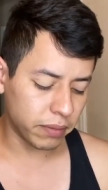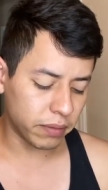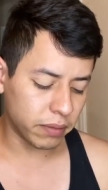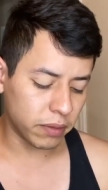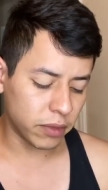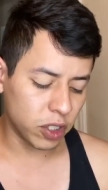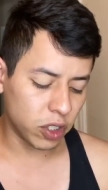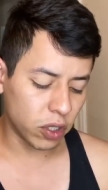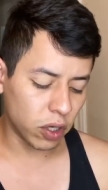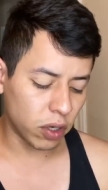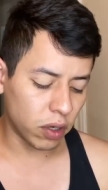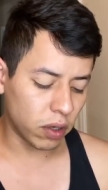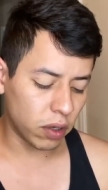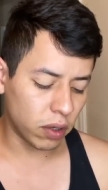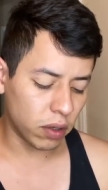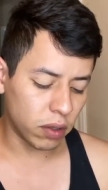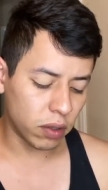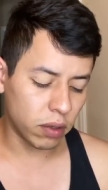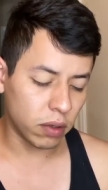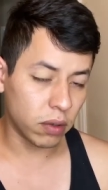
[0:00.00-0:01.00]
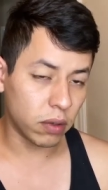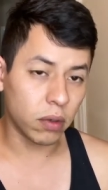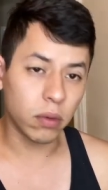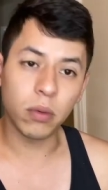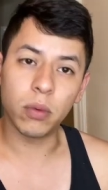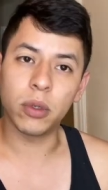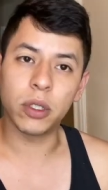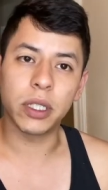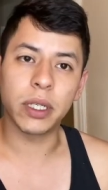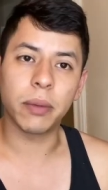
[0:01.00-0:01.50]
So
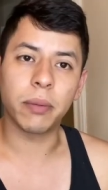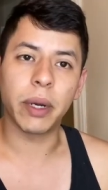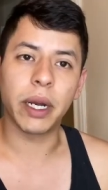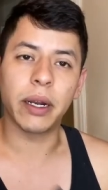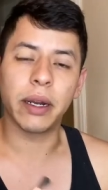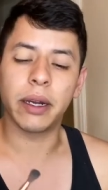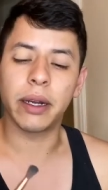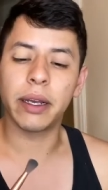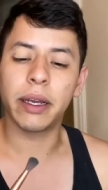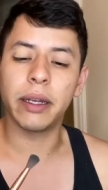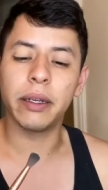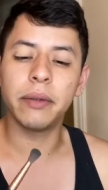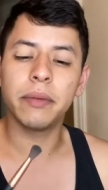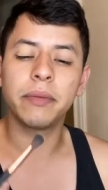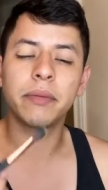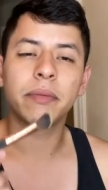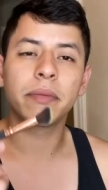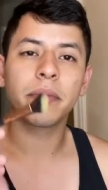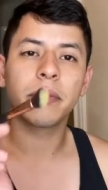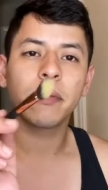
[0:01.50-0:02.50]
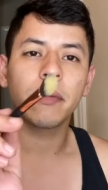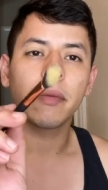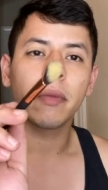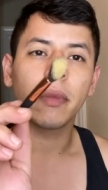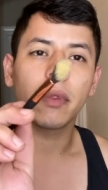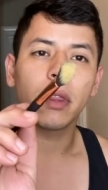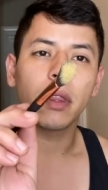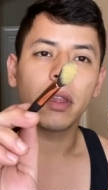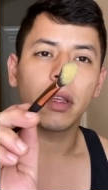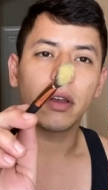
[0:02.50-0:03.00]
we'll dip right in again.
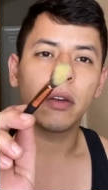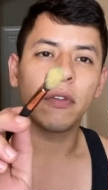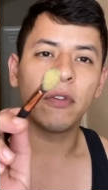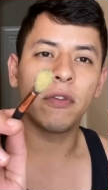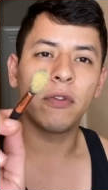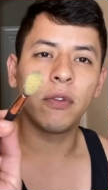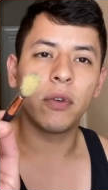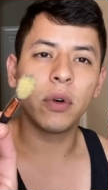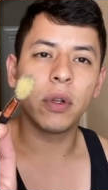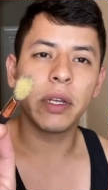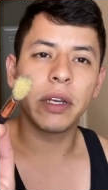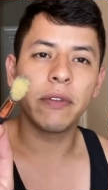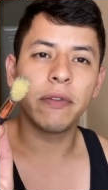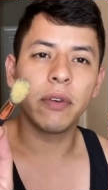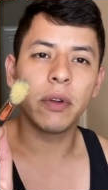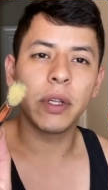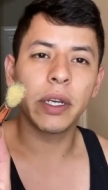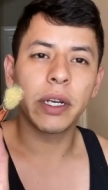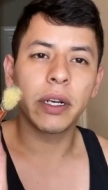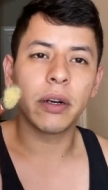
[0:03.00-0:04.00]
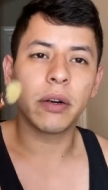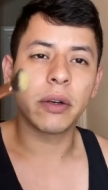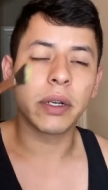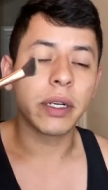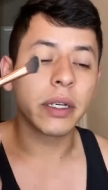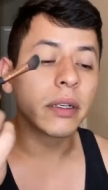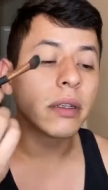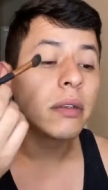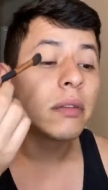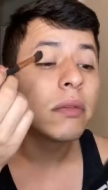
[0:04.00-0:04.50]
Fully
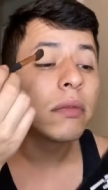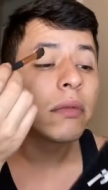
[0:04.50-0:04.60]
coated.